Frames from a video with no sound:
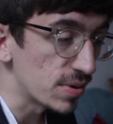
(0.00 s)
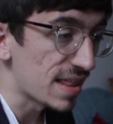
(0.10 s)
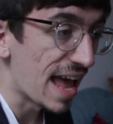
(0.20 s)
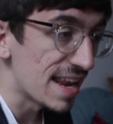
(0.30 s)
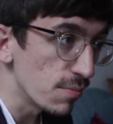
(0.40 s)

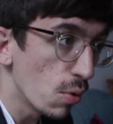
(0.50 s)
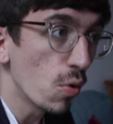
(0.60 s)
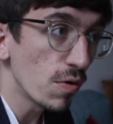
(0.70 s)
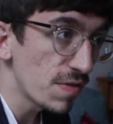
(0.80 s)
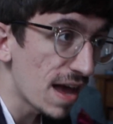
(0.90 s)
with any
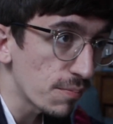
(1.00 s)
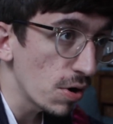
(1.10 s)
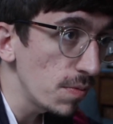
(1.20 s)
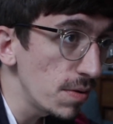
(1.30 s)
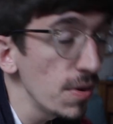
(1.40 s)
more of that
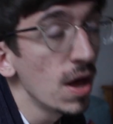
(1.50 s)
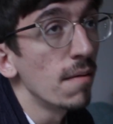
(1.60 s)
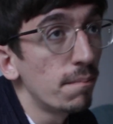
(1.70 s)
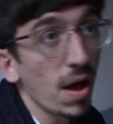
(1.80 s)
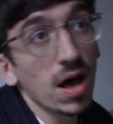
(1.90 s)
problem,
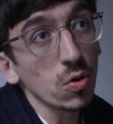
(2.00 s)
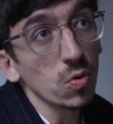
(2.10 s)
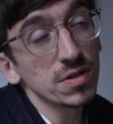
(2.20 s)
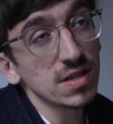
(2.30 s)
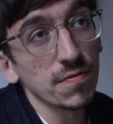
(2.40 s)
but
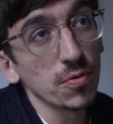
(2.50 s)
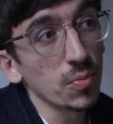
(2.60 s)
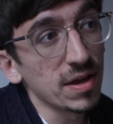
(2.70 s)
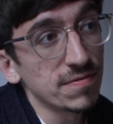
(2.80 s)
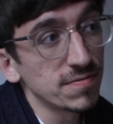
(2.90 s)
all the stuff that
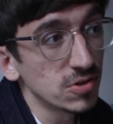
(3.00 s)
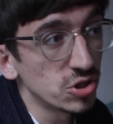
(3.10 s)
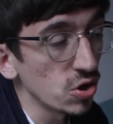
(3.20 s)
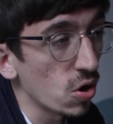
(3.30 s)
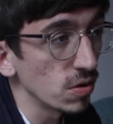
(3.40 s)
we've
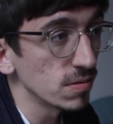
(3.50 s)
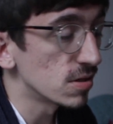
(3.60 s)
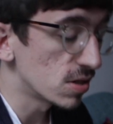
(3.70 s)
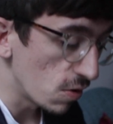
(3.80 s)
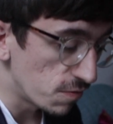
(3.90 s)
shot
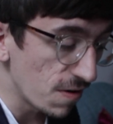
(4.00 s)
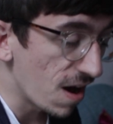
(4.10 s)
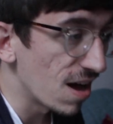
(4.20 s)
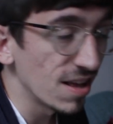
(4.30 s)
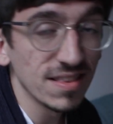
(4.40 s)
so
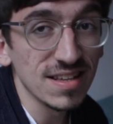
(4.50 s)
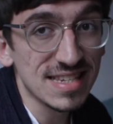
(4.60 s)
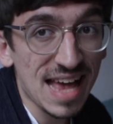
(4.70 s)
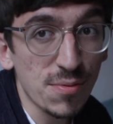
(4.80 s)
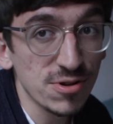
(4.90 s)
far, the
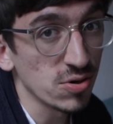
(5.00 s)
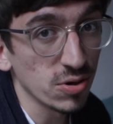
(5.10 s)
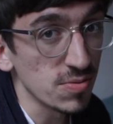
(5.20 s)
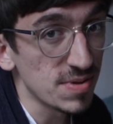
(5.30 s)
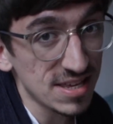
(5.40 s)
sound is not
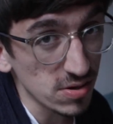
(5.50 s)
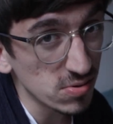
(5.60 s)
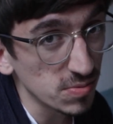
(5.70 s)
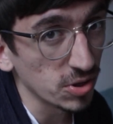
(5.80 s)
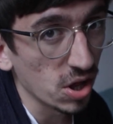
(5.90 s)
going to be
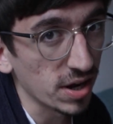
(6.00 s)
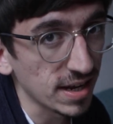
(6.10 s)
usable on